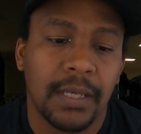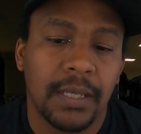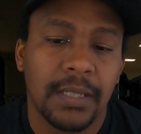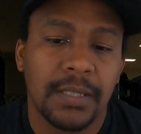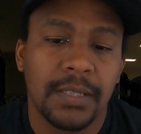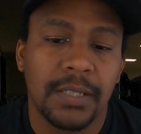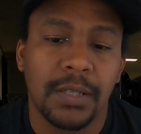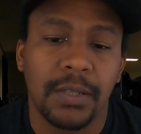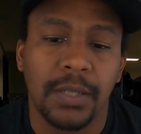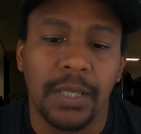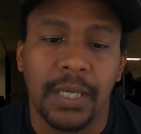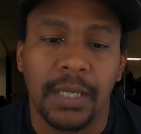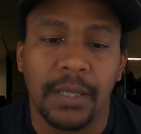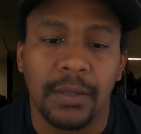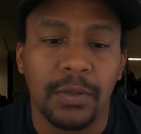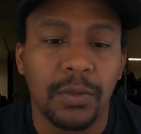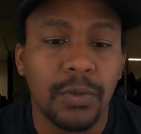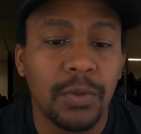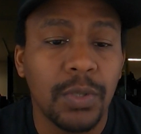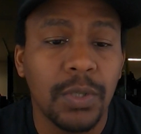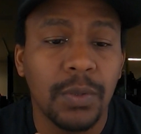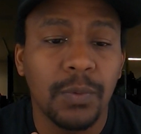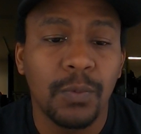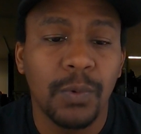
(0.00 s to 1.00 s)
So yeah,
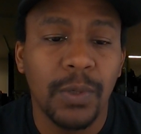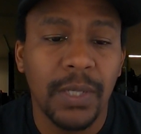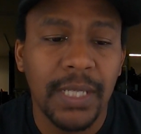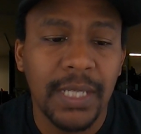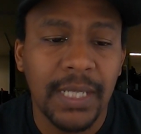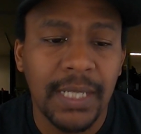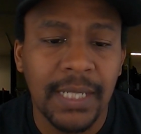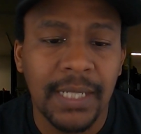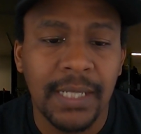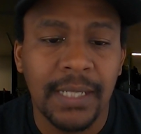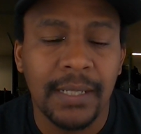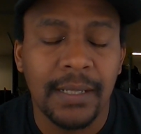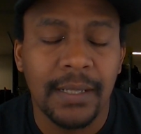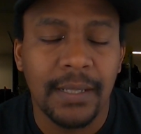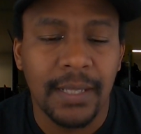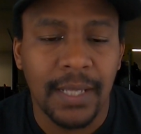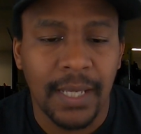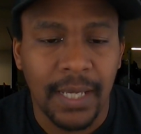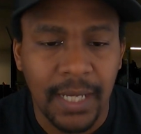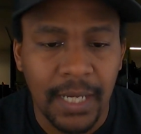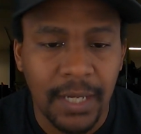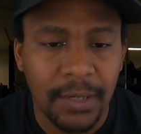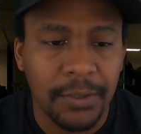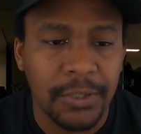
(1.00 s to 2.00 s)
who could win the
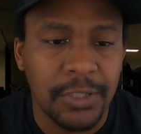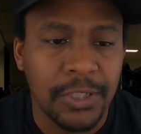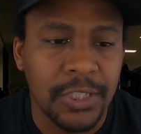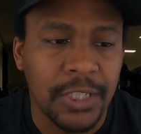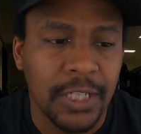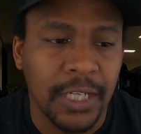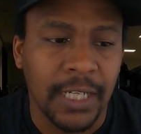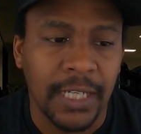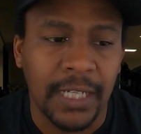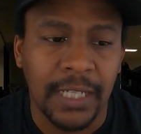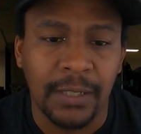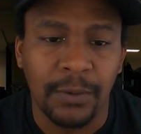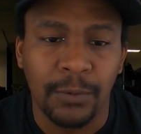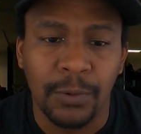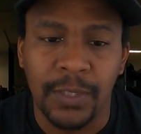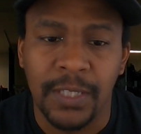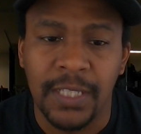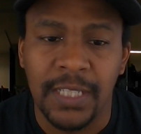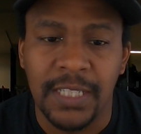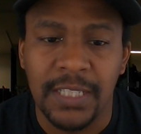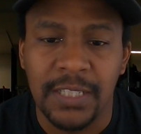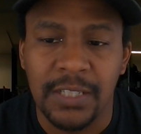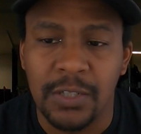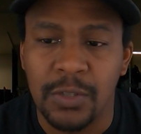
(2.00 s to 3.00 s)
Harris Chain with
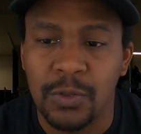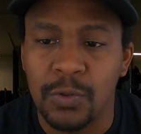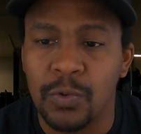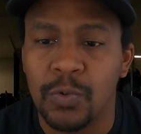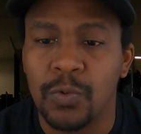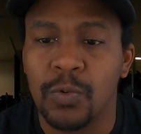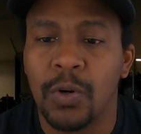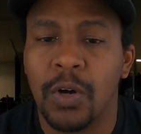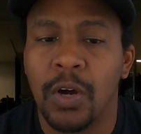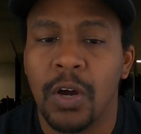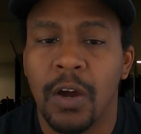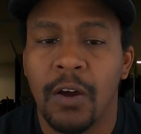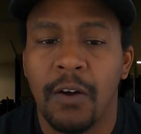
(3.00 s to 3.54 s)
these new